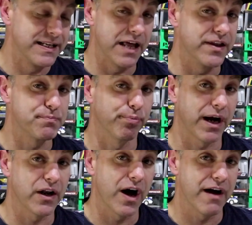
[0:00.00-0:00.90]
Now, this
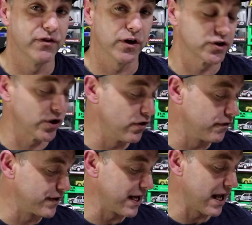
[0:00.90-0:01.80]
brand I have not shown
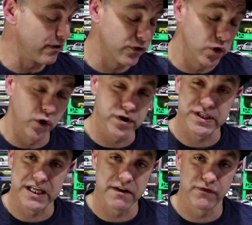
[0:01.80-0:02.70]
off yet, and of
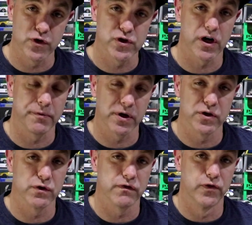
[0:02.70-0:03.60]
course, in the future, I'm going
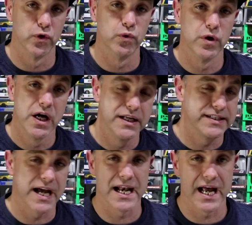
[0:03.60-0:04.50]
to do full
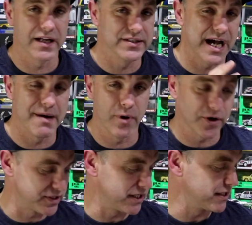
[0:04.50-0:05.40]
teardowns,
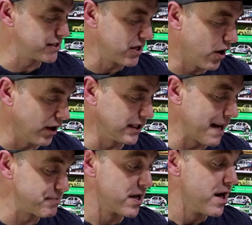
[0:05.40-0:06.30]
unboxings, hot
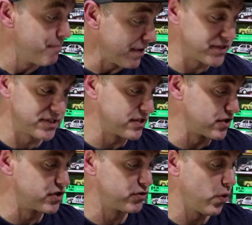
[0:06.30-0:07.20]
laps. But this is just
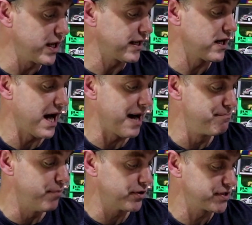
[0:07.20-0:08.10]
a quick
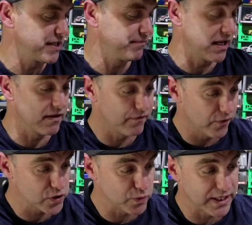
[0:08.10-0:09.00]
unboxing, and the
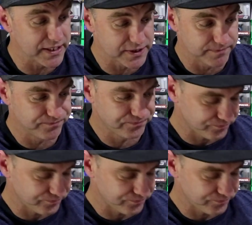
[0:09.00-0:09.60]
first one is